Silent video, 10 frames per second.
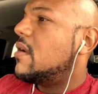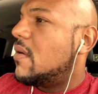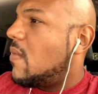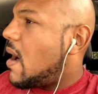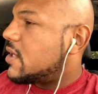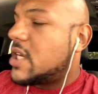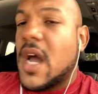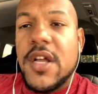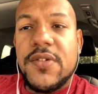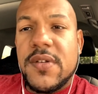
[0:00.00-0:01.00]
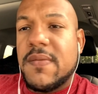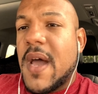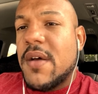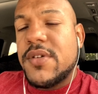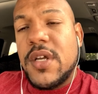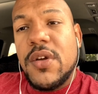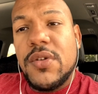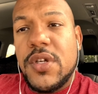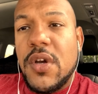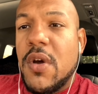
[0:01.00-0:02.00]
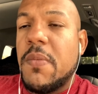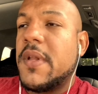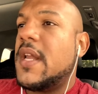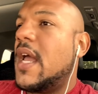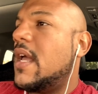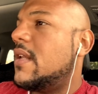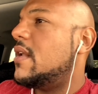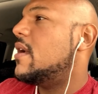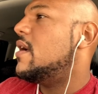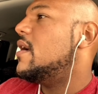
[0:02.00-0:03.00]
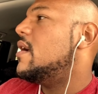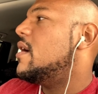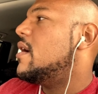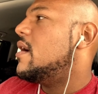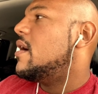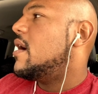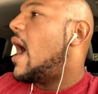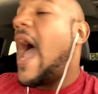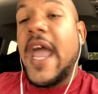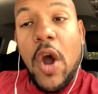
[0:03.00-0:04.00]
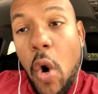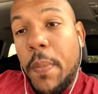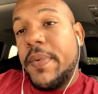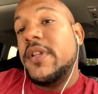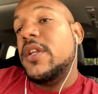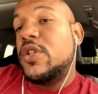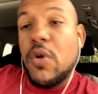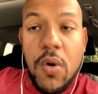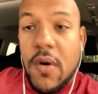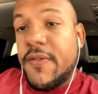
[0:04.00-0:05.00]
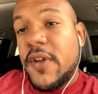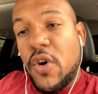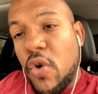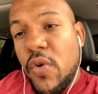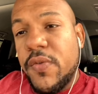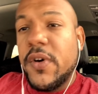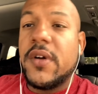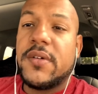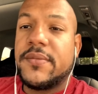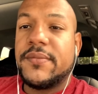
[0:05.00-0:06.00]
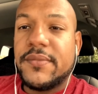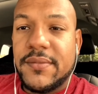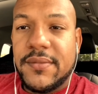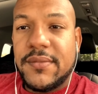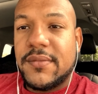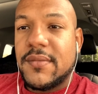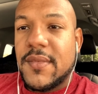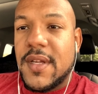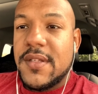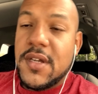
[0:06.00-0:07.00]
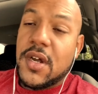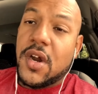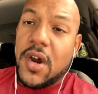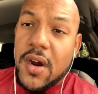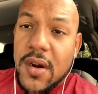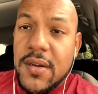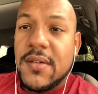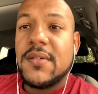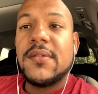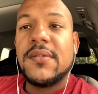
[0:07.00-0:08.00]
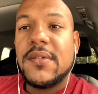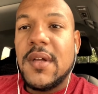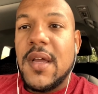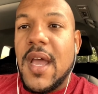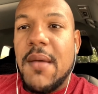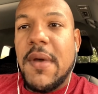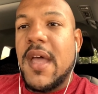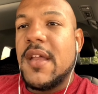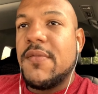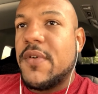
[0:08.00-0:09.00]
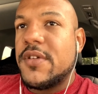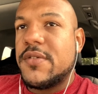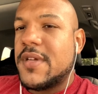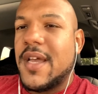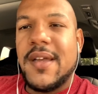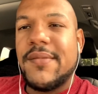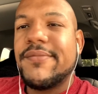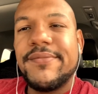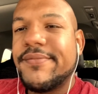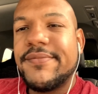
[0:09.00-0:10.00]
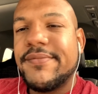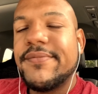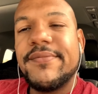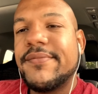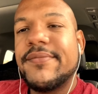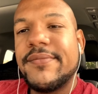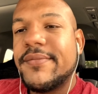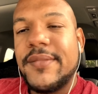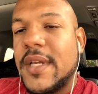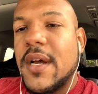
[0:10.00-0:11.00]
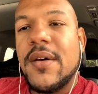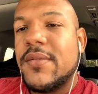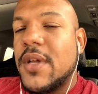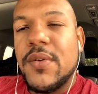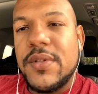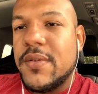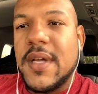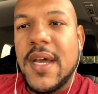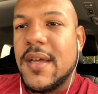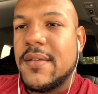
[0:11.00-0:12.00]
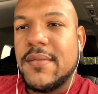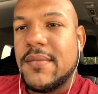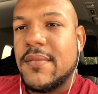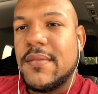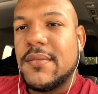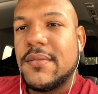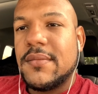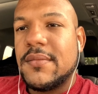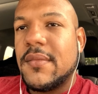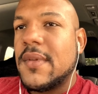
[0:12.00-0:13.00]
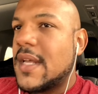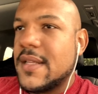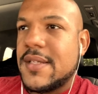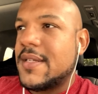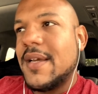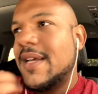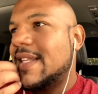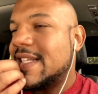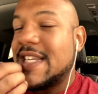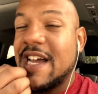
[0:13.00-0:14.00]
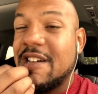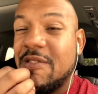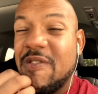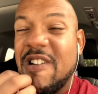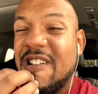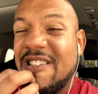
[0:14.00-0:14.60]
watching hundreds of hours of YouTube, and then I opened the door for the Hoover to occur, and my inner voice was like, no, don't do that. That's not going to work.